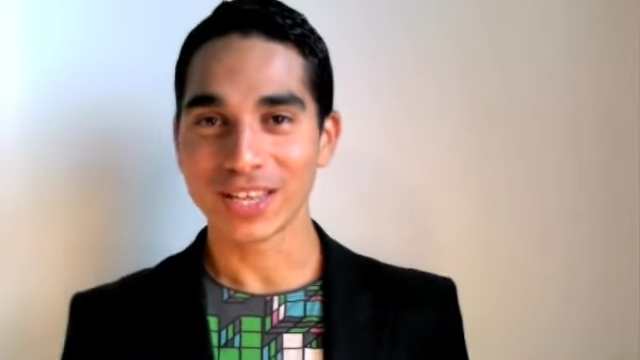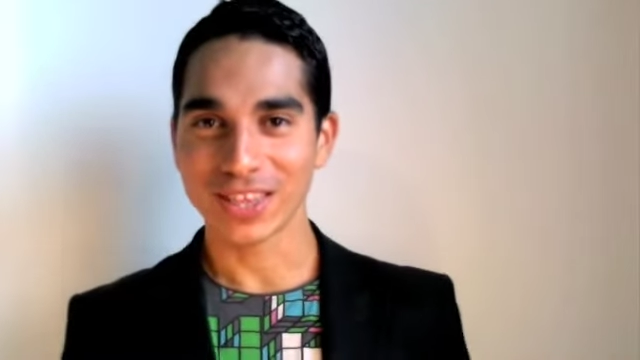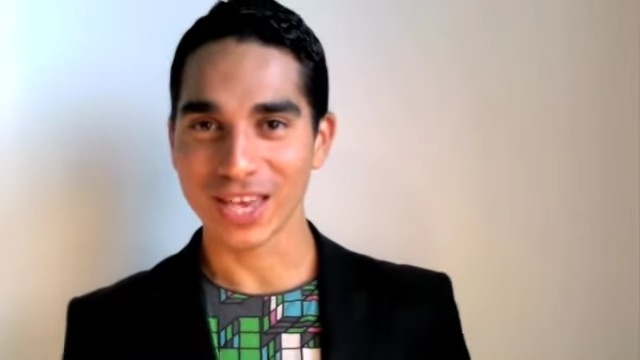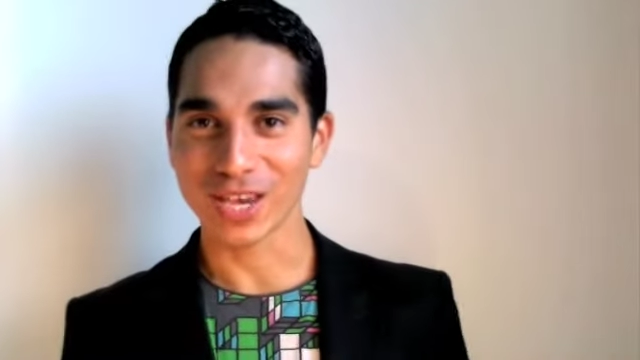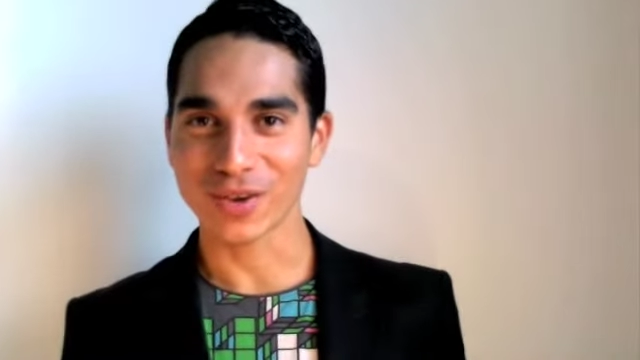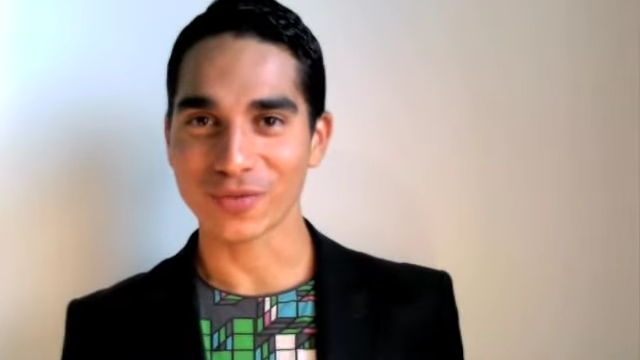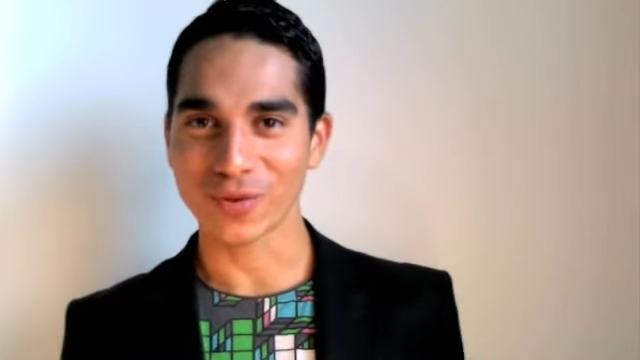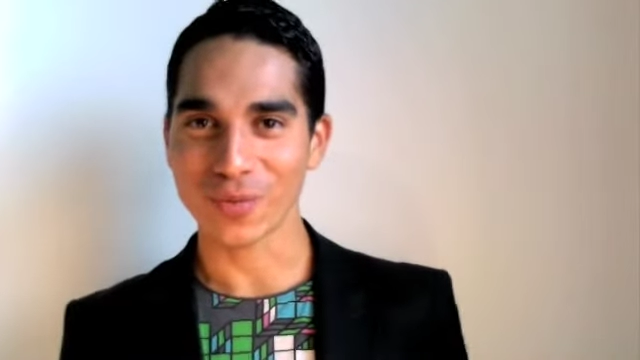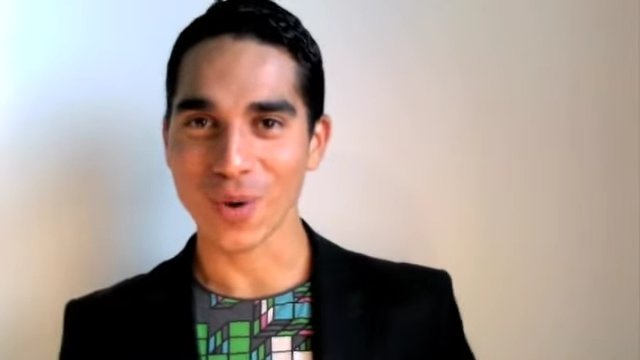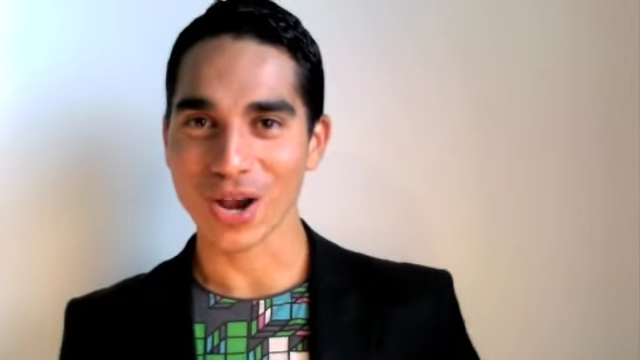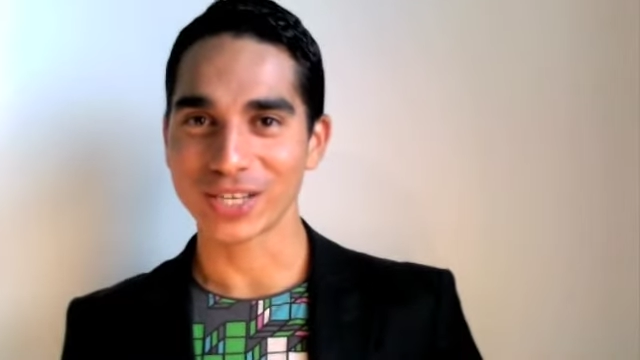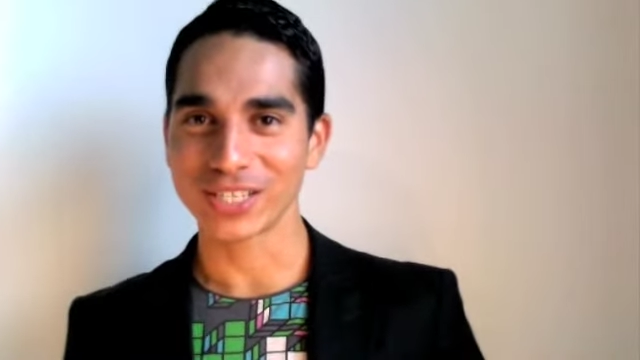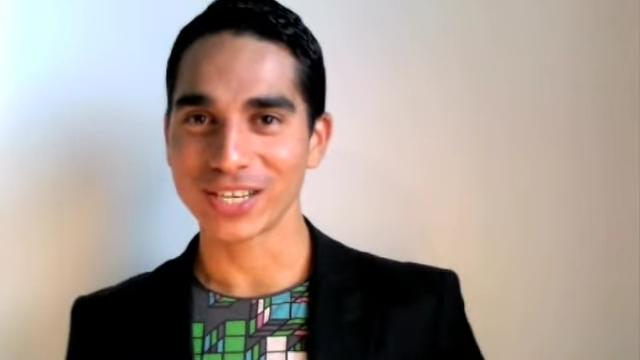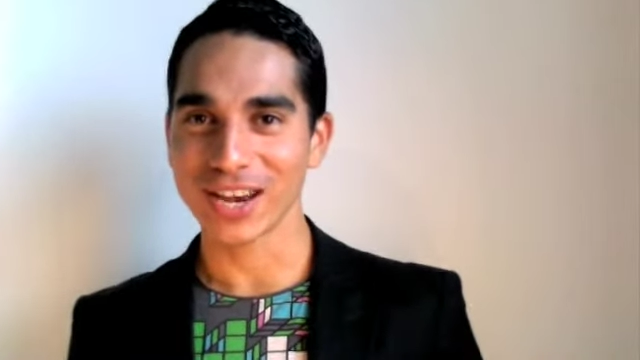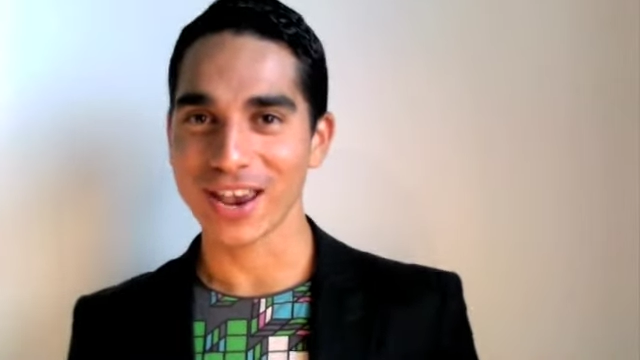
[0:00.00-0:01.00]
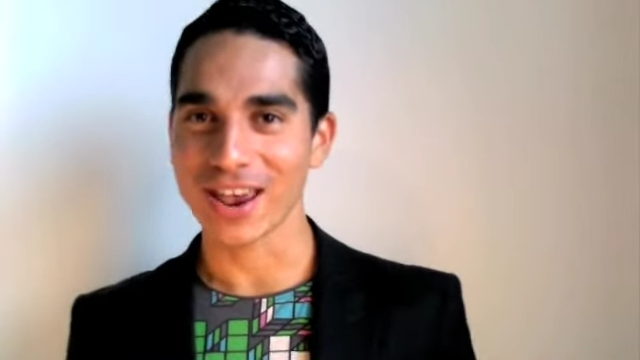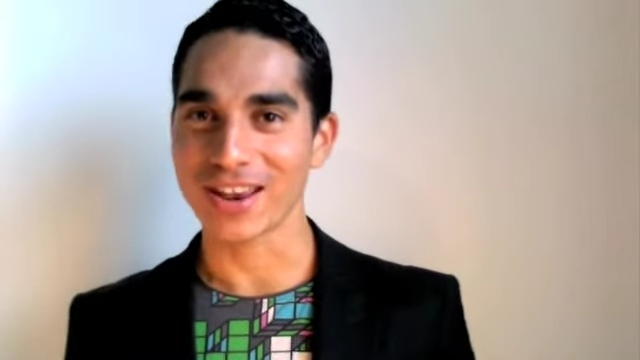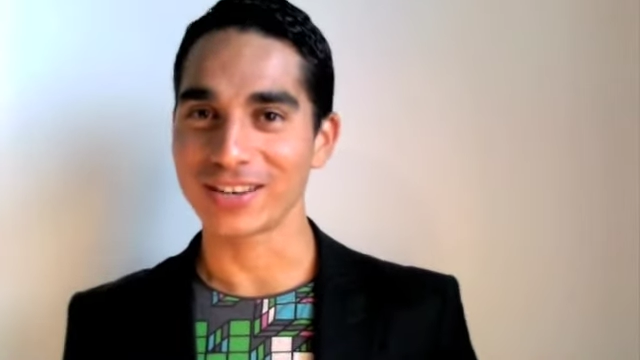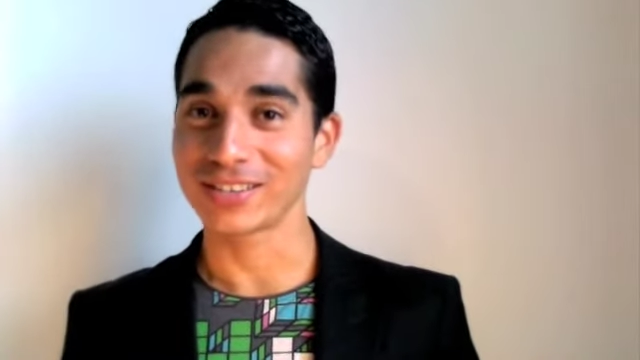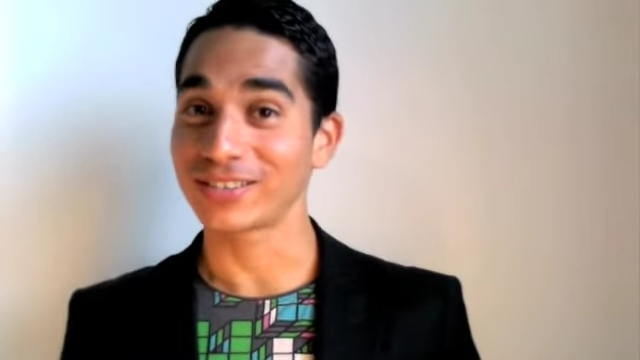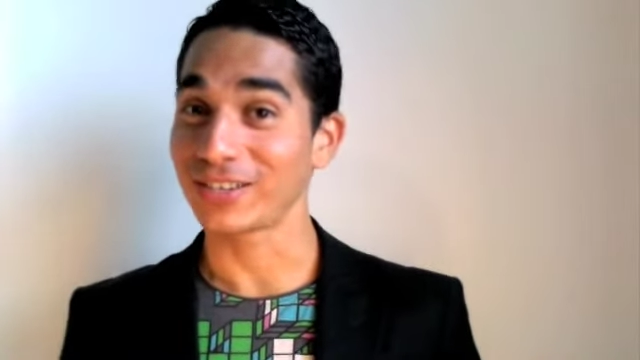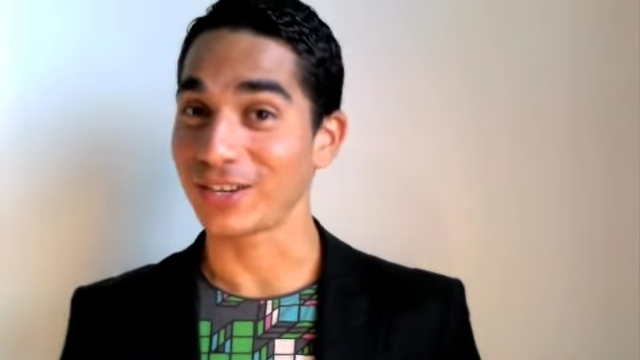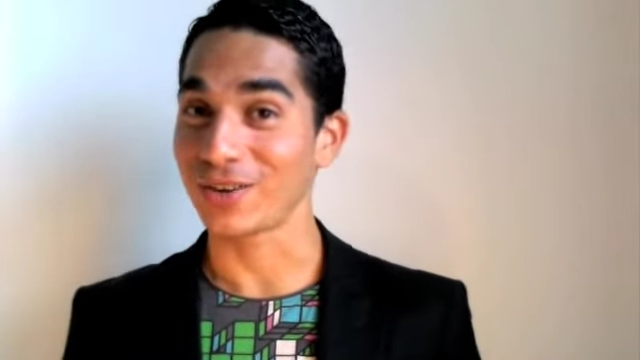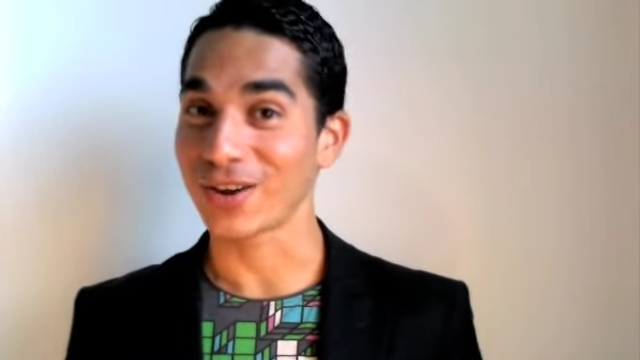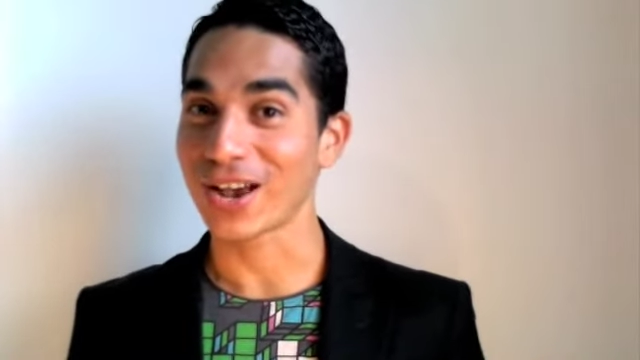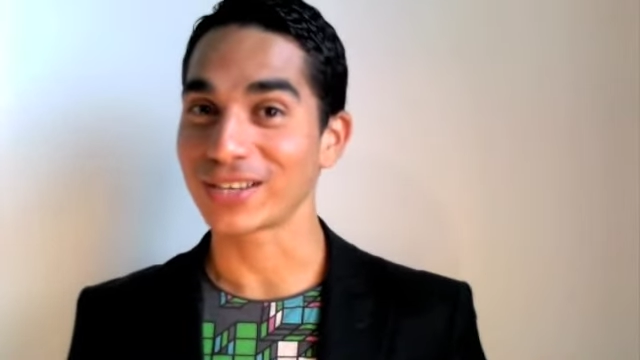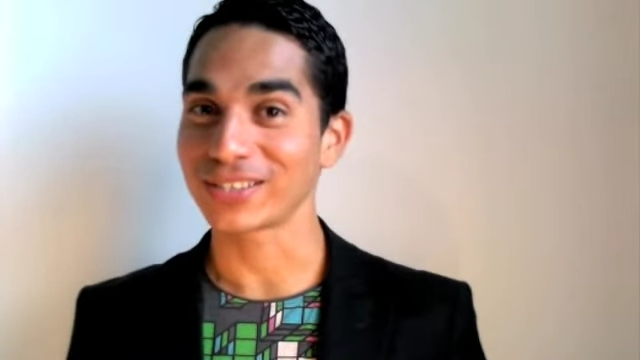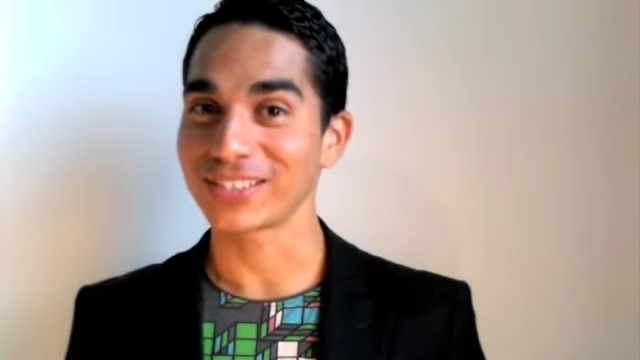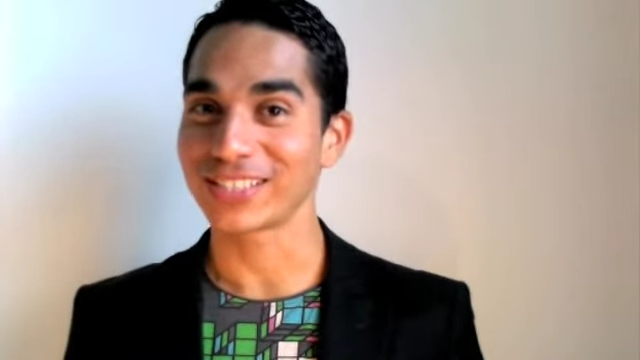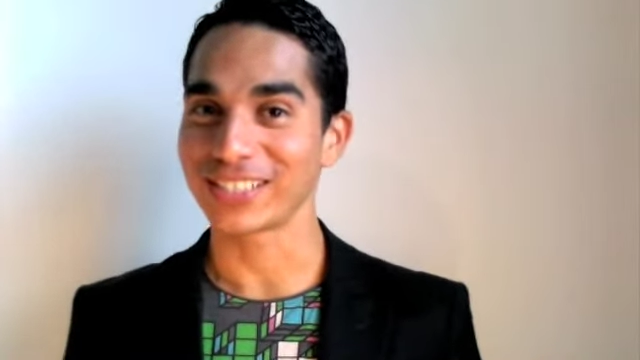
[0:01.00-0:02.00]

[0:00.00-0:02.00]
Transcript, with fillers: Thank you for watching and see you guys on